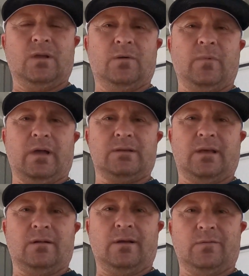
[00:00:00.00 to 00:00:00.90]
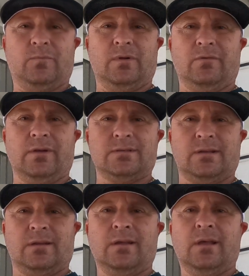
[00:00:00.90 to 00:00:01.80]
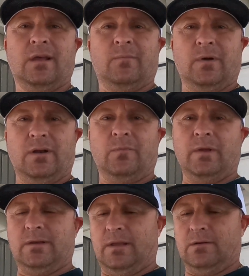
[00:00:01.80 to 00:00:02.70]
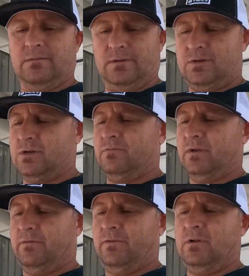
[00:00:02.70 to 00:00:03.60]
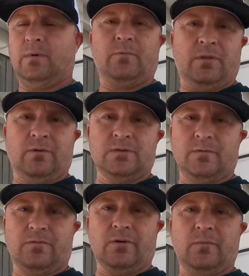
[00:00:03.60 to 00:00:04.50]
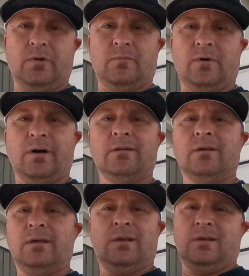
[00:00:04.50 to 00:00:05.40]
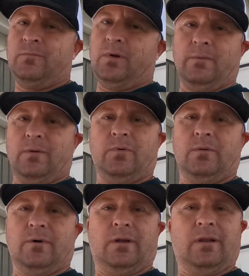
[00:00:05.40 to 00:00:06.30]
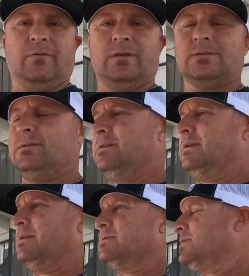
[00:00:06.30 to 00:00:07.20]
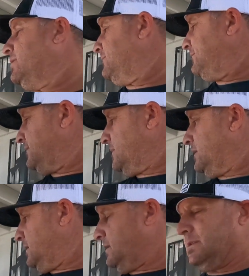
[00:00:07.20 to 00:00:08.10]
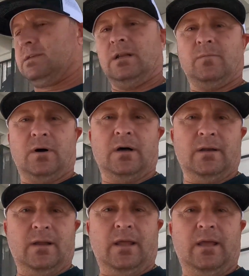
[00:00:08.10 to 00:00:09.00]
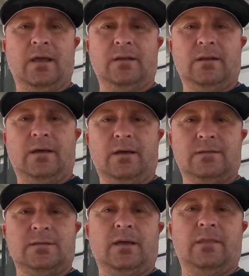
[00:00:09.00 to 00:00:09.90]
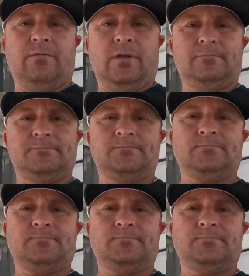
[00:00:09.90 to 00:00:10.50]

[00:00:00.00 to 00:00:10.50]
come back down I'll have to put grease in it, but no big deal. You should really fill them up with grease before you put them on, but I'm gonna put them on anyways. So let's get them on and see how they fit.